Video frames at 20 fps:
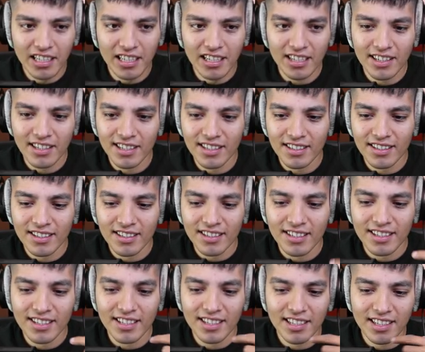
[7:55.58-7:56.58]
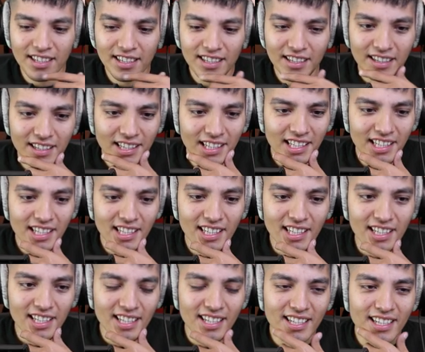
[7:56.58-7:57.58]
be evil. Player,
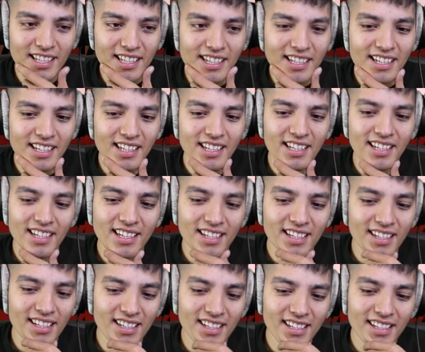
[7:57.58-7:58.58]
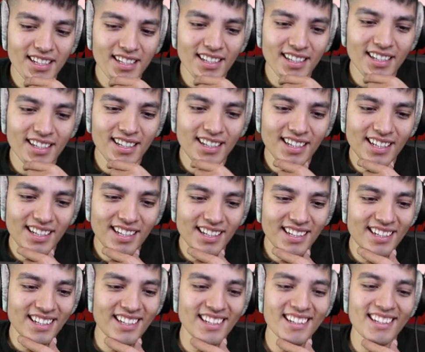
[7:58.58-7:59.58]
he just said he kills
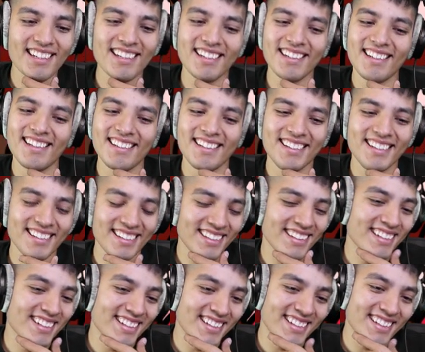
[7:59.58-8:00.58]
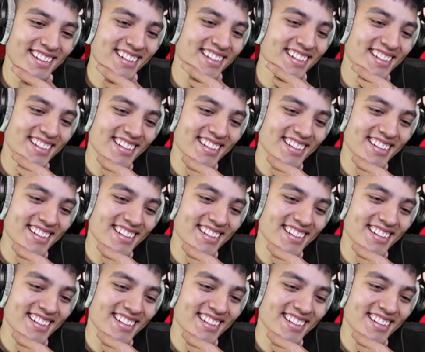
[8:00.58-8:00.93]
people and eats them.